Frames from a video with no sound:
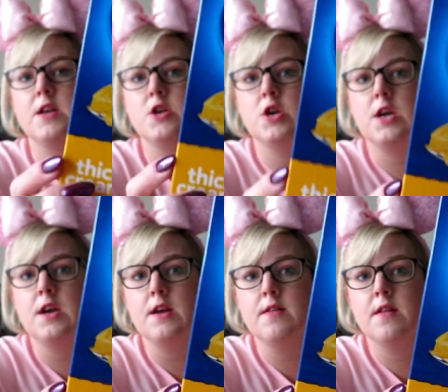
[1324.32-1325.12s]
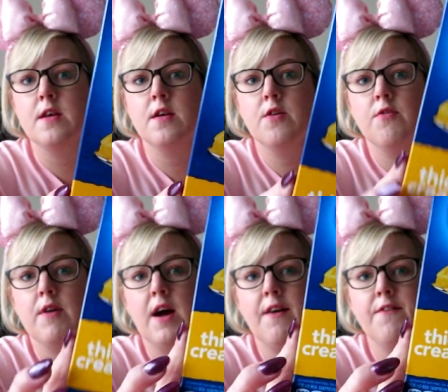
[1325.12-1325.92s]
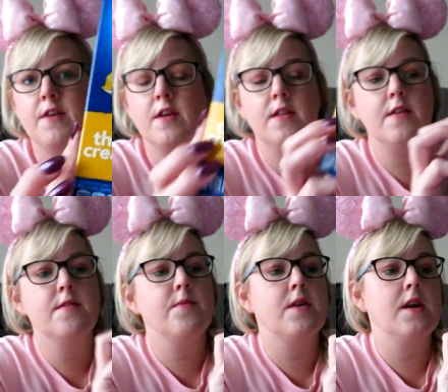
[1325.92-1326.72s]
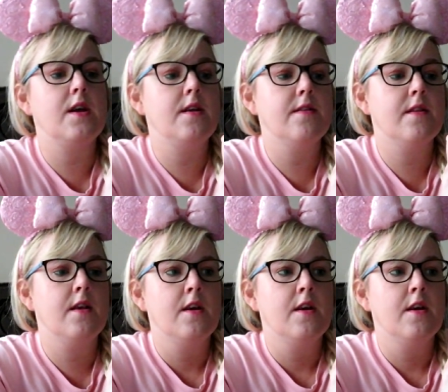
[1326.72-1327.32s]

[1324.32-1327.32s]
and cheese Kraft. This one is